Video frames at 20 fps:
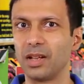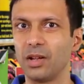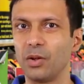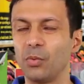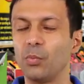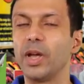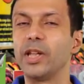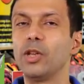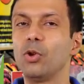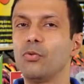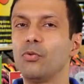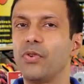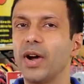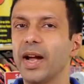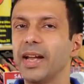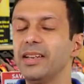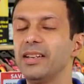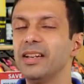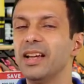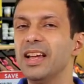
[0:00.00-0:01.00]
where you'll
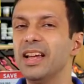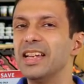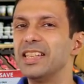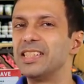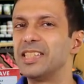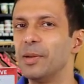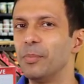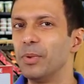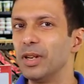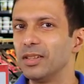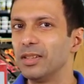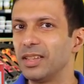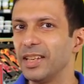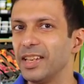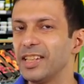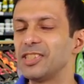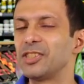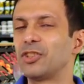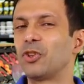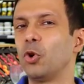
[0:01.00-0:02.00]
find similar
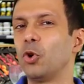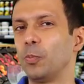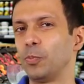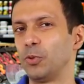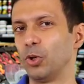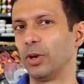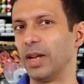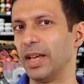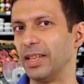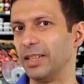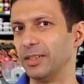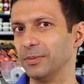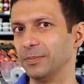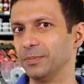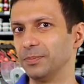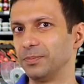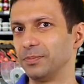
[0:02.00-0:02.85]
things grouped together.